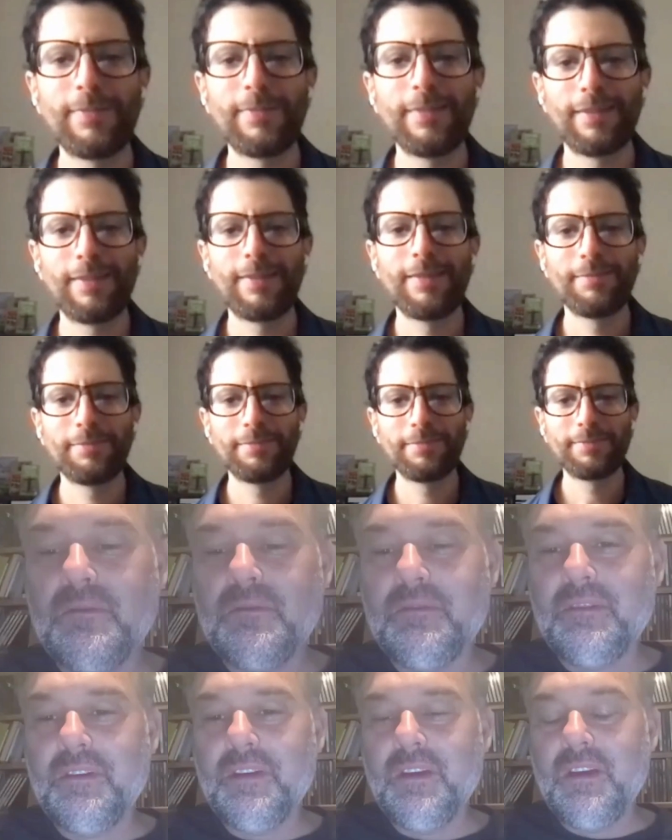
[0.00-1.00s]
Great.
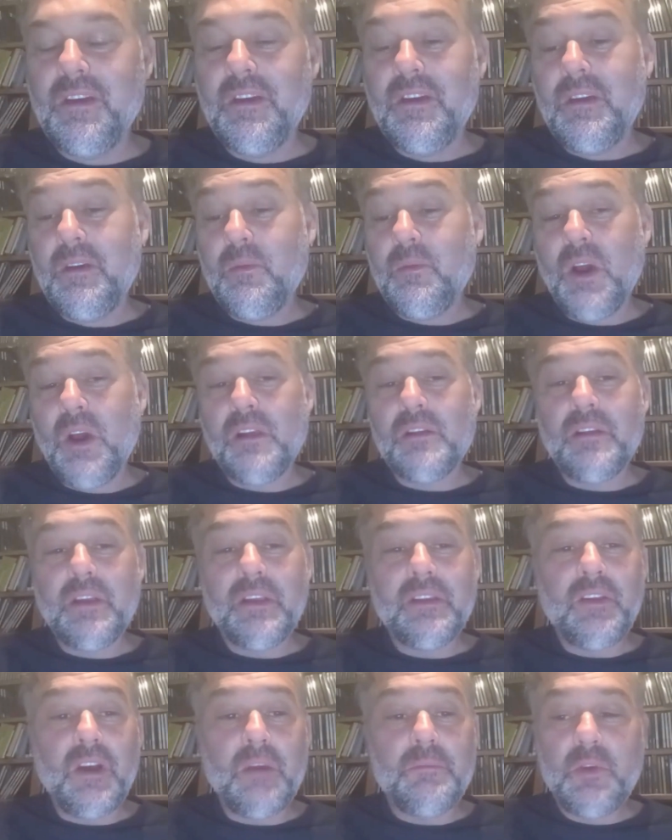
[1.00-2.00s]
Well,
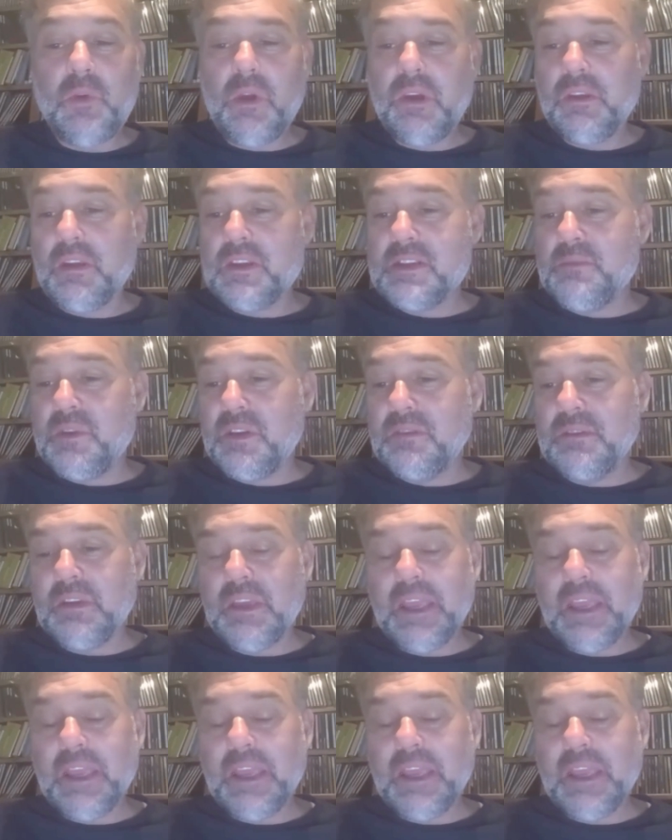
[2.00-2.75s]
Tommy Crane, it's been